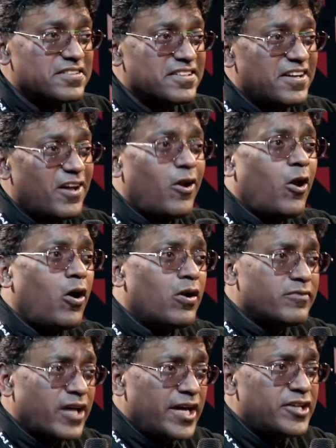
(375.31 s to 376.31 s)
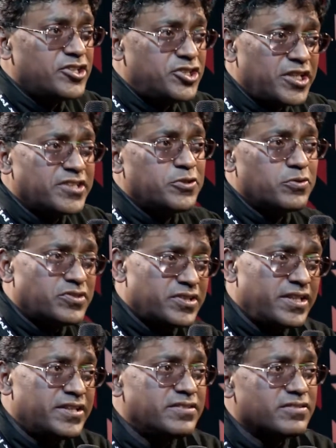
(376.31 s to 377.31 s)
A lot of the Irish jigs you'll
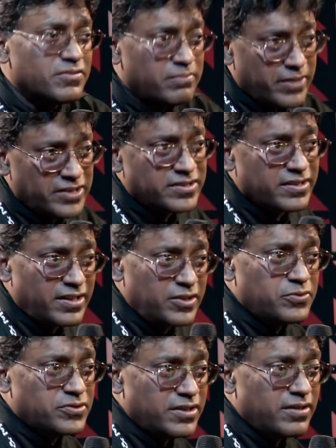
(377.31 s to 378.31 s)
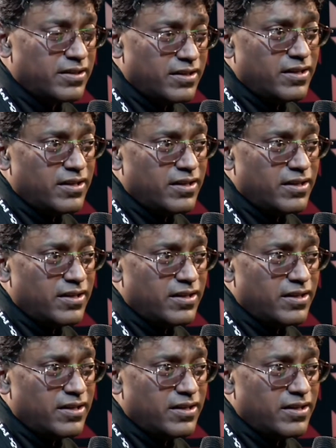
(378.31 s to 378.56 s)
see is basically using